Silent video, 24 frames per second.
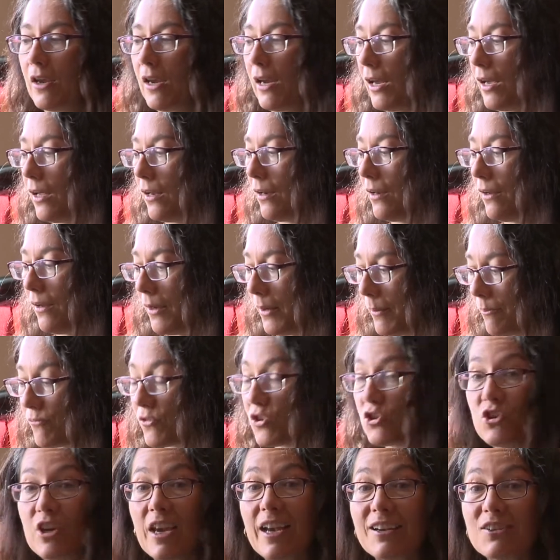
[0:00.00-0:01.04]
And
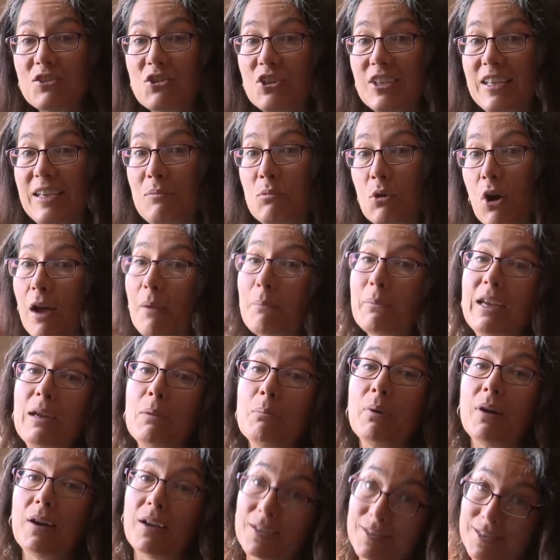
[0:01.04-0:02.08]
she actually brought me
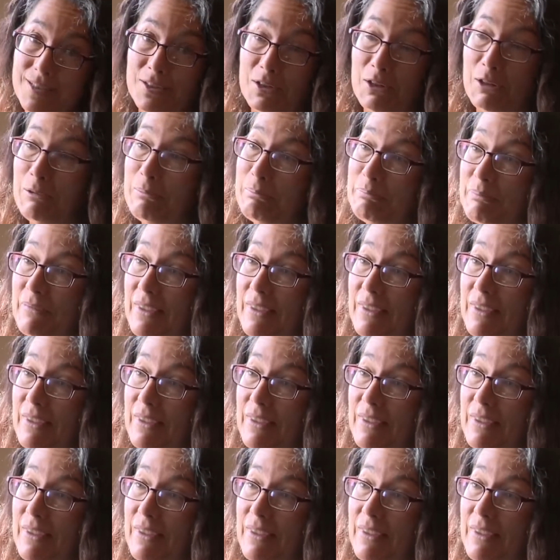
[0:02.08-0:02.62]
a puzzle.